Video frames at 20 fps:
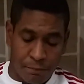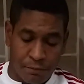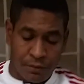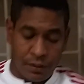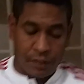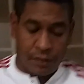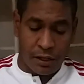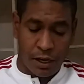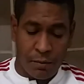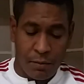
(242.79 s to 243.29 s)

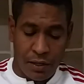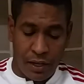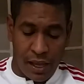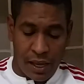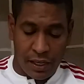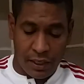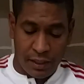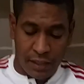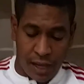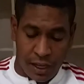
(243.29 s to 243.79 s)

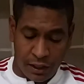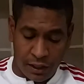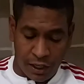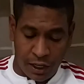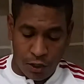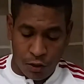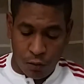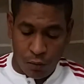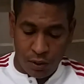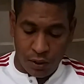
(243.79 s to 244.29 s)
determined that the
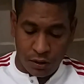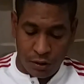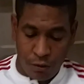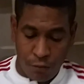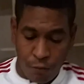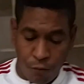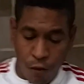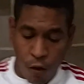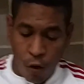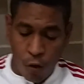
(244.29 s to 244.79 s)

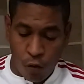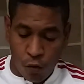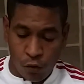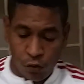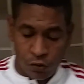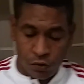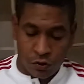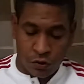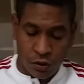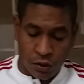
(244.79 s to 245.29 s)
linguistic
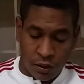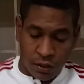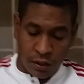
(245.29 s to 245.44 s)
focus